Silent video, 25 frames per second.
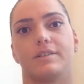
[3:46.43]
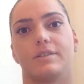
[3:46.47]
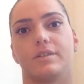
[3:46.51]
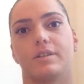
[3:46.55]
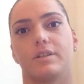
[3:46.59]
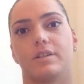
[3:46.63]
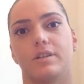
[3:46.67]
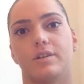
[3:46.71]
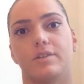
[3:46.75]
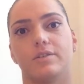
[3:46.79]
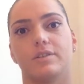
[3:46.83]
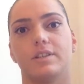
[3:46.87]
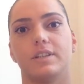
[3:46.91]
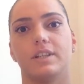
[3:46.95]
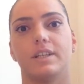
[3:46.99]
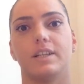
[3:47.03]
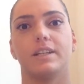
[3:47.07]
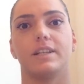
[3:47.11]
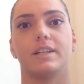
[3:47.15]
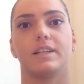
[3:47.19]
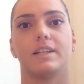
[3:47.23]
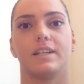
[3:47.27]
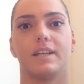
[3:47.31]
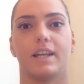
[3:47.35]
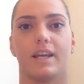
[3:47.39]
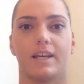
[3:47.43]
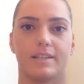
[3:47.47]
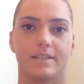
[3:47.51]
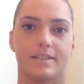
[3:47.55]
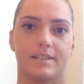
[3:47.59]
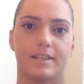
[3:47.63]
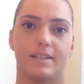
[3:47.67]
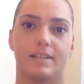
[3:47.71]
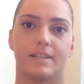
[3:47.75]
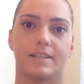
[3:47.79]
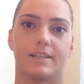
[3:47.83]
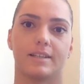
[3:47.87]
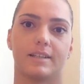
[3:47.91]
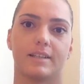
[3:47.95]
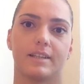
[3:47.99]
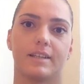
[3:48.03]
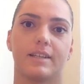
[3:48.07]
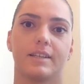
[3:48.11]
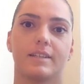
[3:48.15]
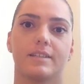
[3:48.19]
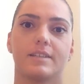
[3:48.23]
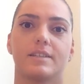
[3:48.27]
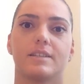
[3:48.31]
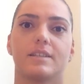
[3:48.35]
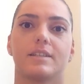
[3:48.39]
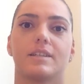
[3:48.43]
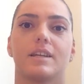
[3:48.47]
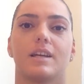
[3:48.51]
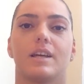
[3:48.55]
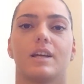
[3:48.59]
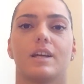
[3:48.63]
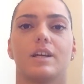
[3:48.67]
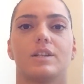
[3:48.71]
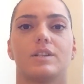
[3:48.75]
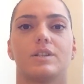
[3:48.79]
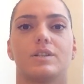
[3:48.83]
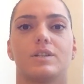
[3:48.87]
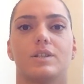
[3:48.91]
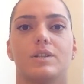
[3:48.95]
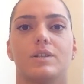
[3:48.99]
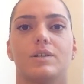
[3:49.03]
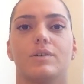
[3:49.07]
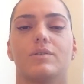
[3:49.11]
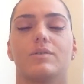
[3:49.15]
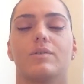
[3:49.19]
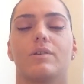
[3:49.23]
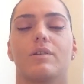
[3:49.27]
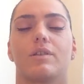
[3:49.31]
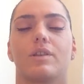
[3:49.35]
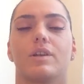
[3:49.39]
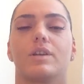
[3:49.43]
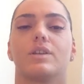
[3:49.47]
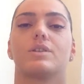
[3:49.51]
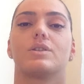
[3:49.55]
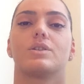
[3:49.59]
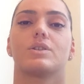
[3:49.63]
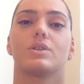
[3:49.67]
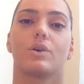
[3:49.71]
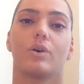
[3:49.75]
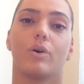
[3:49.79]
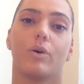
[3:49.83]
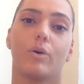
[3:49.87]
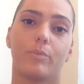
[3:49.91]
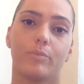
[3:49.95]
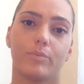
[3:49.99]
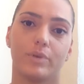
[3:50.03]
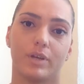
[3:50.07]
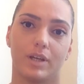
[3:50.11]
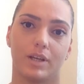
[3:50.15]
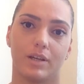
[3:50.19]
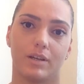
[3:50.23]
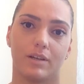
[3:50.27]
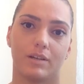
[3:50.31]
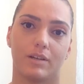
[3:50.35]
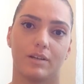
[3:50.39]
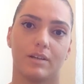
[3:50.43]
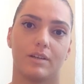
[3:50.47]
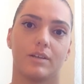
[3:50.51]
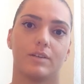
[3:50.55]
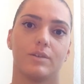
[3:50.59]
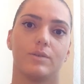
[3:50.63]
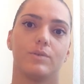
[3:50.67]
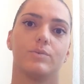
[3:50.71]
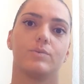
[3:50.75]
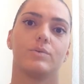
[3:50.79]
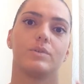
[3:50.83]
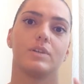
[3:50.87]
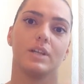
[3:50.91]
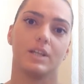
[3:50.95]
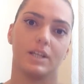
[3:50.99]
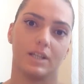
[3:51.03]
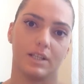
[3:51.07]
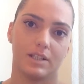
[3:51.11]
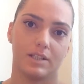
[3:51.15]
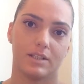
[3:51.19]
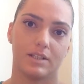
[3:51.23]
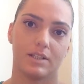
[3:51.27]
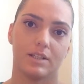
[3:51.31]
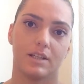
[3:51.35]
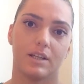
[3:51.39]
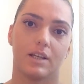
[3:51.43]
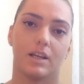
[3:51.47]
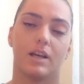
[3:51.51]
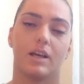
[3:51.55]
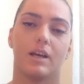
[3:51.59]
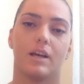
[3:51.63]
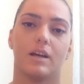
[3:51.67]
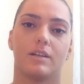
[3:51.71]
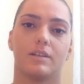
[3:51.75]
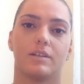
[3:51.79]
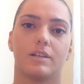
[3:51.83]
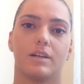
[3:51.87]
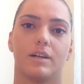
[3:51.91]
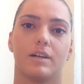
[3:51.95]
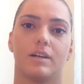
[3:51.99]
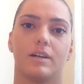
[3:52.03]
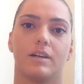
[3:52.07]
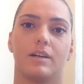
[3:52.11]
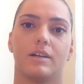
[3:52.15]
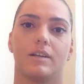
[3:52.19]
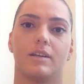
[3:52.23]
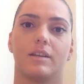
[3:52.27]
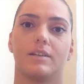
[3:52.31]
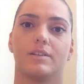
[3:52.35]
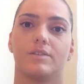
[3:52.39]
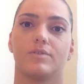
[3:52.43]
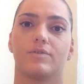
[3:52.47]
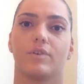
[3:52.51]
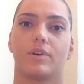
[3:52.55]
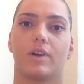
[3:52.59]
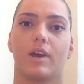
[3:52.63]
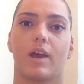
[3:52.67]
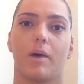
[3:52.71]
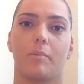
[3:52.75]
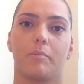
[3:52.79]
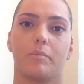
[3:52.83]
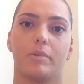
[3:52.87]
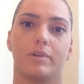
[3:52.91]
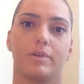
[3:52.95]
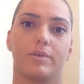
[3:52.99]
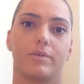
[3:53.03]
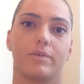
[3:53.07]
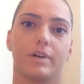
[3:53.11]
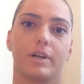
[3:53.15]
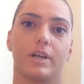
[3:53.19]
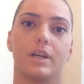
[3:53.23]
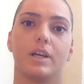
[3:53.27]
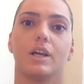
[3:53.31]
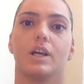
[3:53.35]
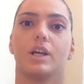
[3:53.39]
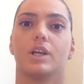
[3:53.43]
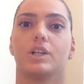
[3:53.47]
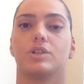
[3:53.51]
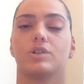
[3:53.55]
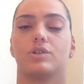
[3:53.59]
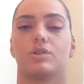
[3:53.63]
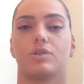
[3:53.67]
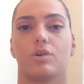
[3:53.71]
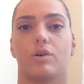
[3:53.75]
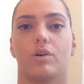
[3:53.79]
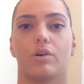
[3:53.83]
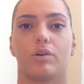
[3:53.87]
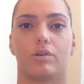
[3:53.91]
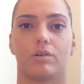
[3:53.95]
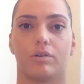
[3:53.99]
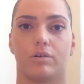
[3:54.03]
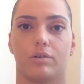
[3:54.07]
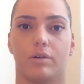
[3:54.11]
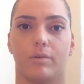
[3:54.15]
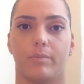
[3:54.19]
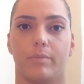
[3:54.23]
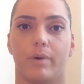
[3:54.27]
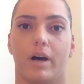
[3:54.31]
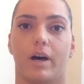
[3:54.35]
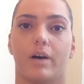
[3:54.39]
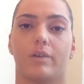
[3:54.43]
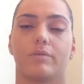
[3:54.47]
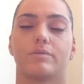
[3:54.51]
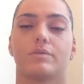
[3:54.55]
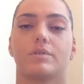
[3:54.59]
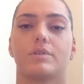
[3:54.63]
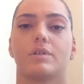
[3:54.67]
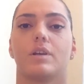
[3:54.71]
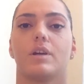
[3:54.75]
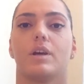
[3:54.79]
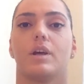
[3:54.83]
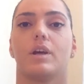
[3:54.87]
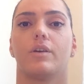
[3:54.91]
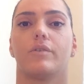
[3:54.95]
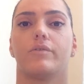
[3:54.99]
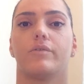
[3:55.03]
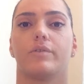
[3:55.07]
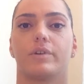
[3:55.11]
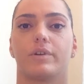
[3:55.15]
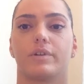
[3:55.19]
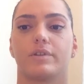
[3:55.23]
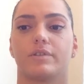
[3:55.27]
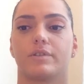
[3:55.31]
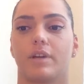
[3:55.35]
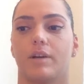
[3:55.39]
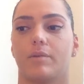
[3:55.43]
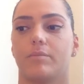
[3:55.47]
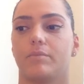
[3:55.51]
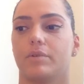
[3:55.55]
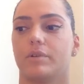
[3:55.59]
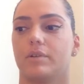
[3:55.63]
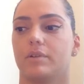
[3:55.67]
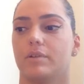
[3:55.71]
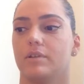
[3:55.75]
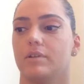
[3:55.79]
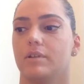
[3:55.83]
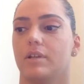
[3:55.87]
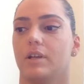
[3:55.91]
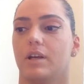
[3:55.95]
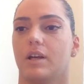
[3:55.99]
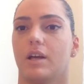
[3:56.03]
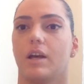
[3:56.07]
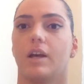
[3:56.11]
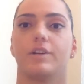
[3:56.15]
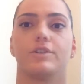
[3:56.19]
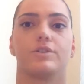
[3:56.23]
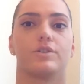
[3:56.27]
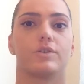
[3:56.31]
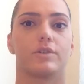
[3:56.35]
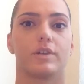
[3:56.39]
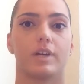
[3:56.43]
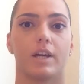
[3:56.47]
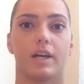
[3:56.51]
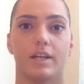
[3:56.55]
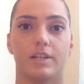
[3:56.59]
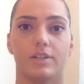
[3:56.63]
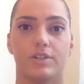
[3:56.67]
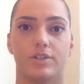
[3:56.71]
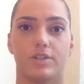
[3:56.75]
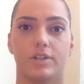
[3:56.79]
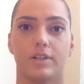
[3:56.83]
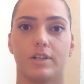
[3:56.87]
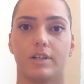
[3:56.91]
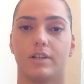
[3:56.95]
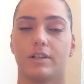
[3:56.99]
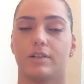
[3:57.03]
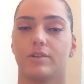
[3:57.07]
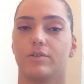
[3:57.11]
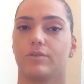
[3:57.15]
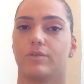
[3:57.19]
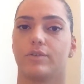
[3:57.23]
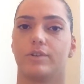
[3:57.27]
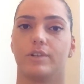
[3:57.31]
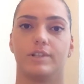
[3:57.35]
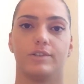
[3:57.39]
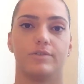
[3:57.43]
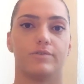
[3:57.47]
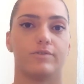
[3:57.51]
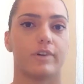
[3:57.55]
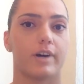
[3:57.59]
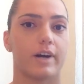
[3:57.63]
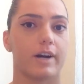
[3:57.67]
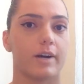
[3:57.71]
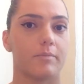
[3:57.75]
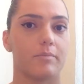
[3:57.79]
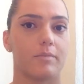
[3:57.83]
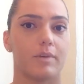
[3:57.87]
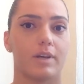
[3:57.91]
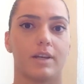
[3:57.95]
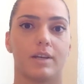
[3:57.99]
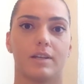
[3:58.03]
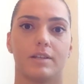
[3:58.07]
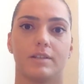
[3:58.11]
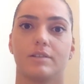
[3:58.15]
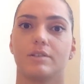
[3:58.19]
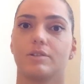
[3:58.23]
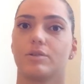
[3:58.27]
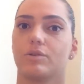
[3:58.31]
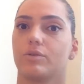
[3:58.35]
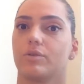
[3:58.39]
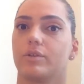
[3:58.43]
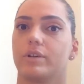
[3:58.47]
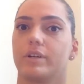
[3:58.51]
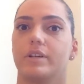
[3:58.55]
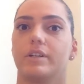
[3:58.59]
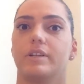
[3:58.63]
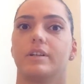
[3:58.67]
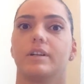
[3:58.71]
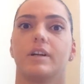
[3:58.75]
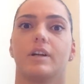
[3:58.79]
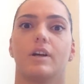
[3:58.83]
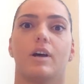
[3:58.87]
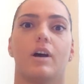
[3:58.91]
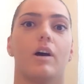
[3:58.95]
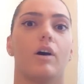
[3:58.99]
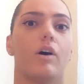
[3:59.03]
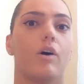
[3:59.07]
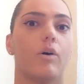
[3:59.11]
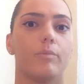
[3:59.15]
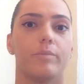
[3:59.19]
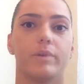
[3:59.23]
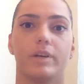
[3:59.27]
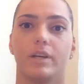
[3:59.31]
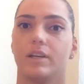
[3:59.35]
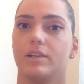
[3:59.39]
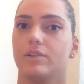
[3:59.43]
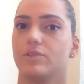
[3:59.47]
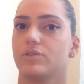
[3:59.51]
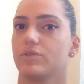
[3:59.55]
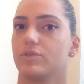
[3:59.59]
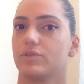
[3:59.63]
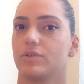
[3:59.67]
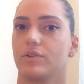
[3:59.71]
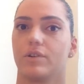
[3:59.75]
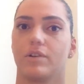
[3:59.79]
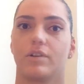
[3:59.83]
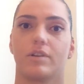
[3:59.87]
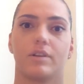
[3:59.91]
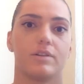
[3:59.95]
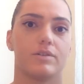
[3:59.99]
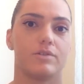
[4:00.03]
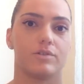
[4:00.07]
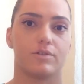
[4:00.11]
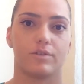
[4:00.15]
closely connected and linked to the topic you need this vocabulary to talk about. For example, education or environment or hobbies or this